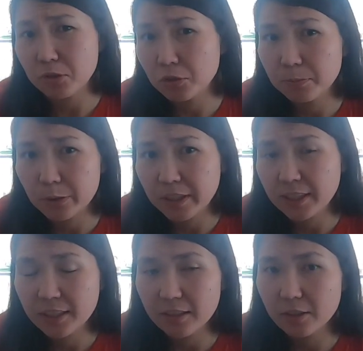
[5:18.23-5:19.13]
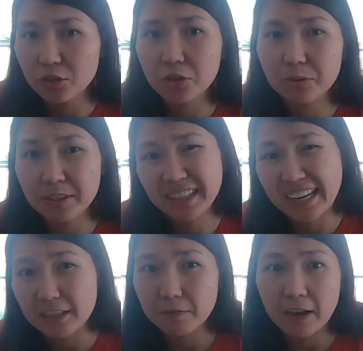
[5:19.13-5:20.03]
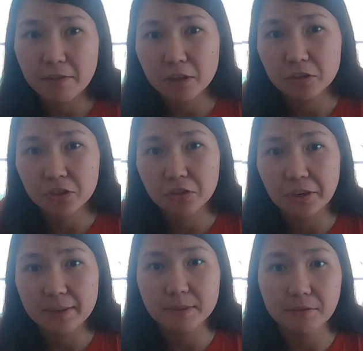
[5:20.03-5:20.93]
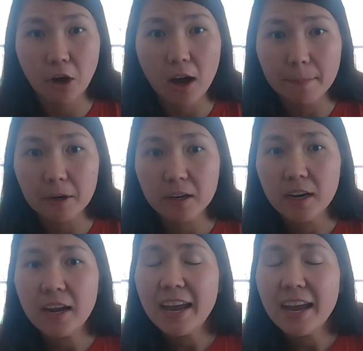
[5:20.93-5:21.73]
2.95 grams of copper,